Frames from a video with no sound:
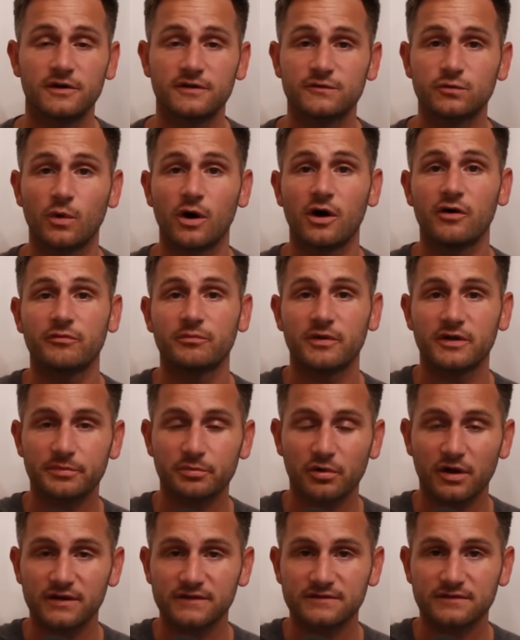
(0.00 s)
Their 12-month
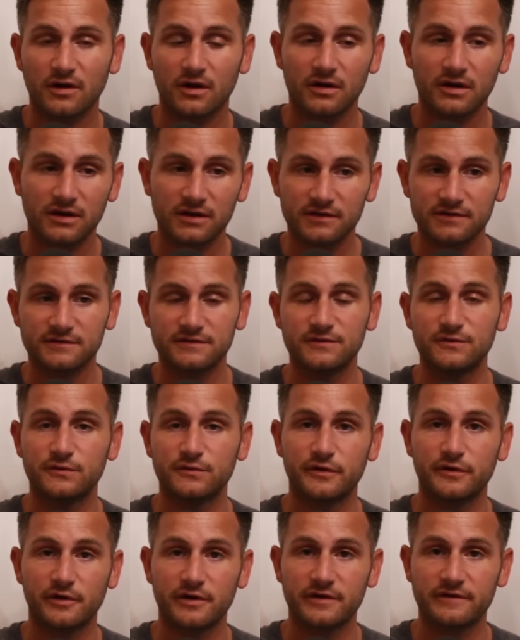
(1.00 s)
price target is
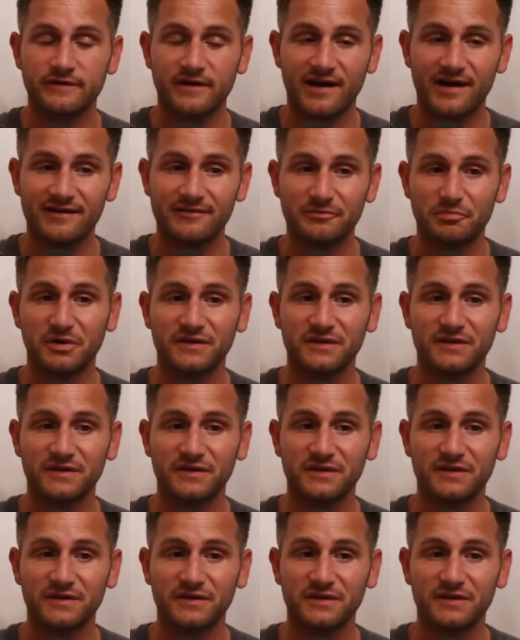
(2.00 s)
$235,